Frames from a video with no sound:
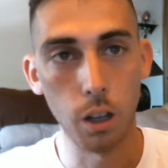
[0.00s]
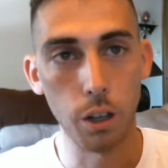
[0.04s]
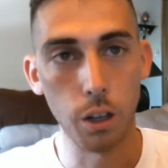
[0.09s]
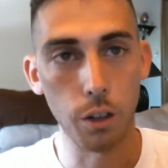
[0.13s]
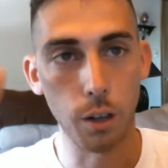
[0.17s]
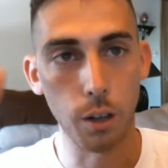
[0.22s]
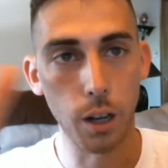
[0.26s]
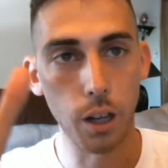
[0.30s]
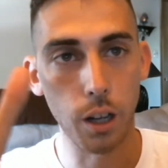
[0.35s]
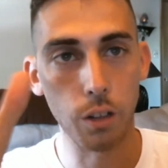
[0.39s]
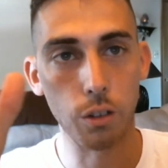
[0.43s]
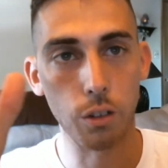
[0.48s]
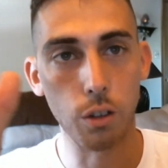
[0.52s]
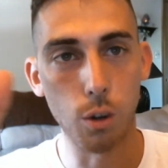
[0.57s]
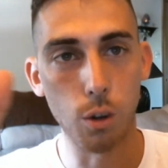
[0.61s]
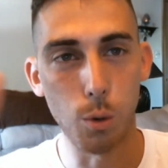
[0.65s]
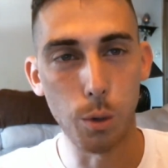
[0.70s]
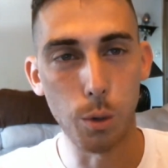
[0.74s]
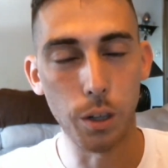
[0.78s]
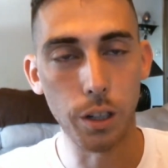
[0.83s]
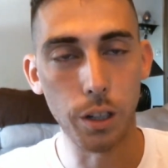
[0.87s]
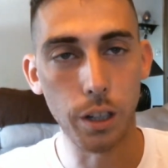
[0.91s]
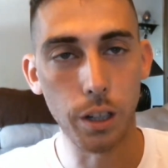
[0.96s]
Your hands
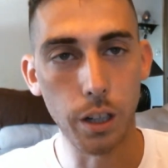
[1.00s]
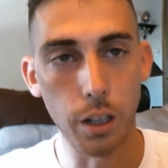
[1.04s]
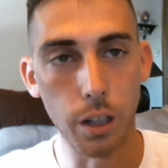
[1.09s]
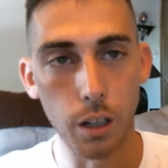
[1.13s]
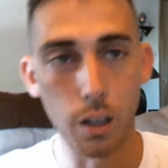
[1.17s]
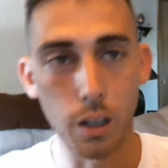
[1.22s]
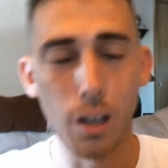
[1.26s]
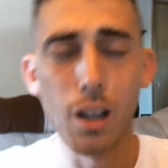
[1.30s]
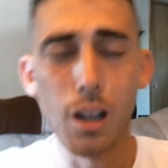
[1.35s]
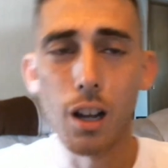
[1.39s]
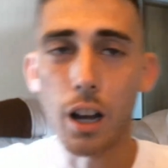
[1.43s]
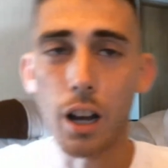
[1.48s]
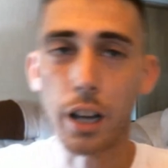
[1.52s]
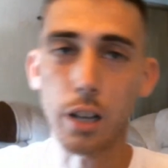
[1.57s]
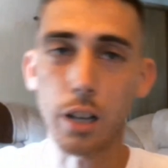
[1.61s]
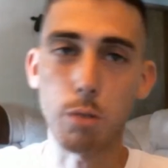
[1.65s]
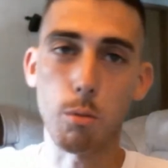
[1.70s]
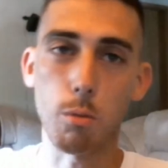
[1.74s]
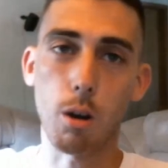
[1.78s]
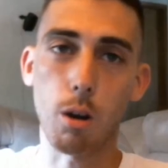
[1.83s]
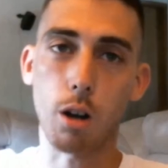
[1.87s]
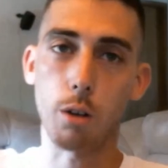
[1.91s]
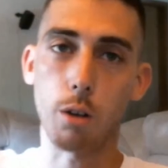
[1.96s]
go in here. I
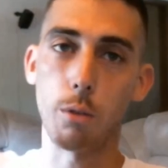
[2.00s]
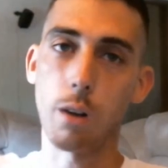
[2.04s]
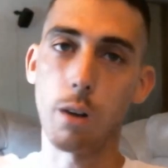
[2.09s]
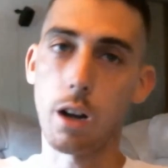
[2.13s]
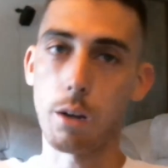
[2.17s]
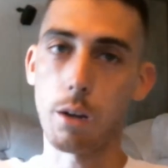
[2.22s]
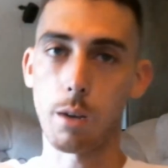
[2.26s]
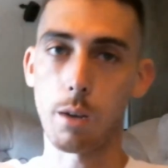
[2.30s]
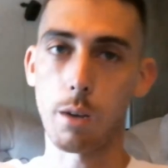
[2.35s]
can walk around